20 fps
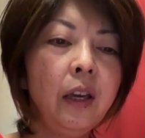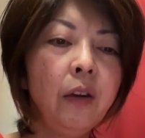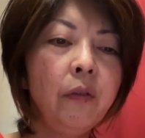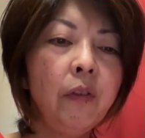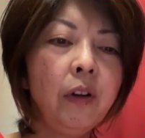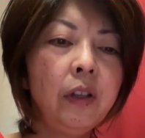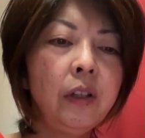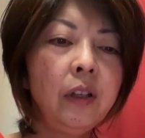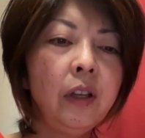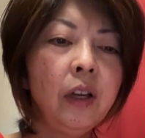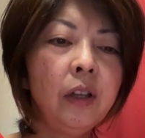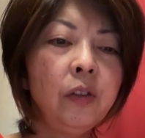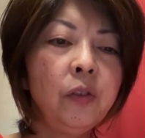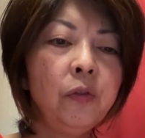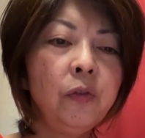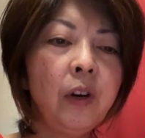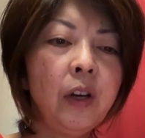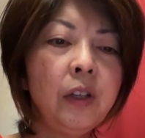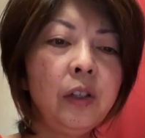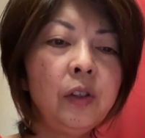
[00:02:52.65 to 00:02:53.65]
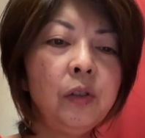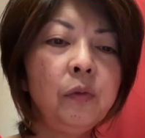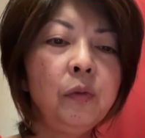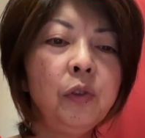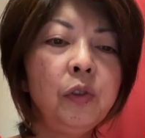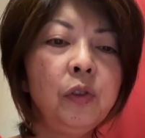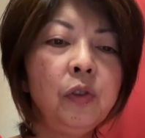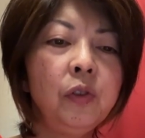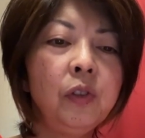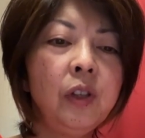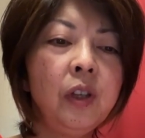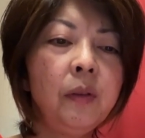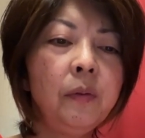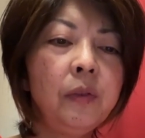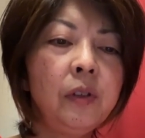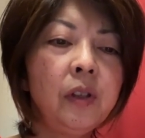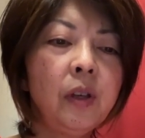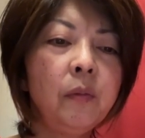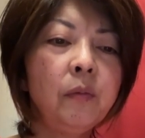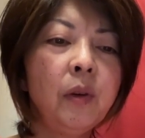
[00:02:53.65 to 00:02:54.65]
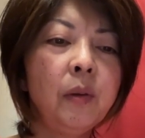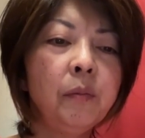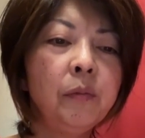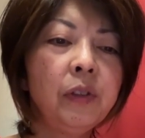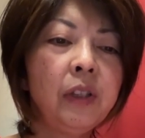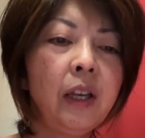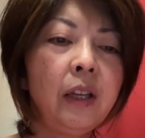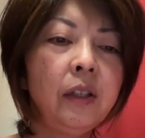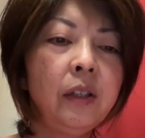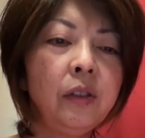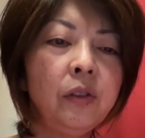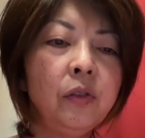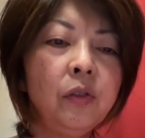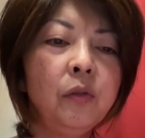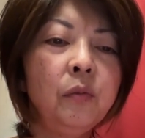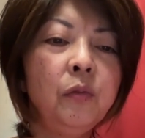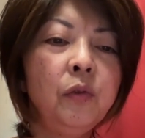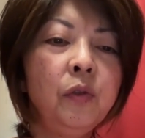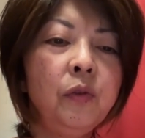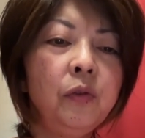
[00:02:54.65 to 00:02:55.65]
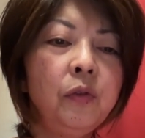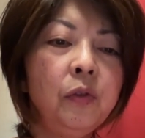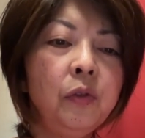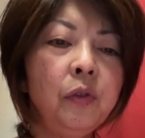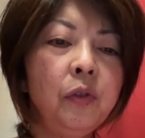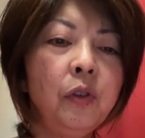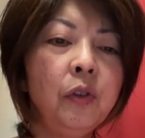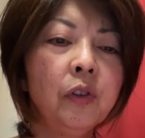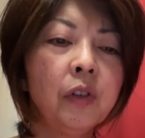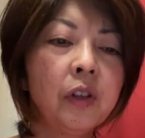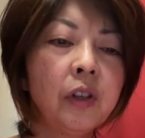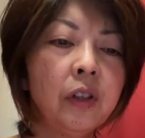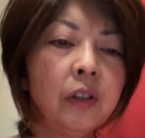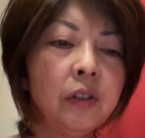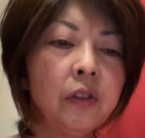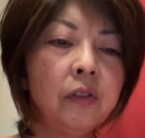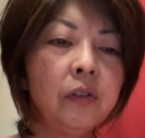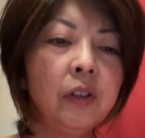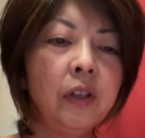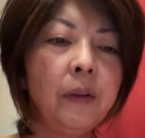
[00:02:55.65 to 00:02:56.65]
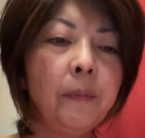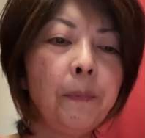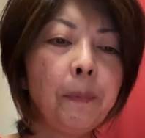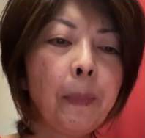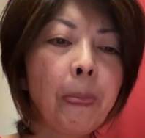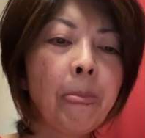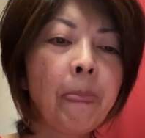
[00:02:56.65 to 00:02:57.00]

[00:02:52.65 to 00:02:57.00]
What advice would you give someone planning to move to your country?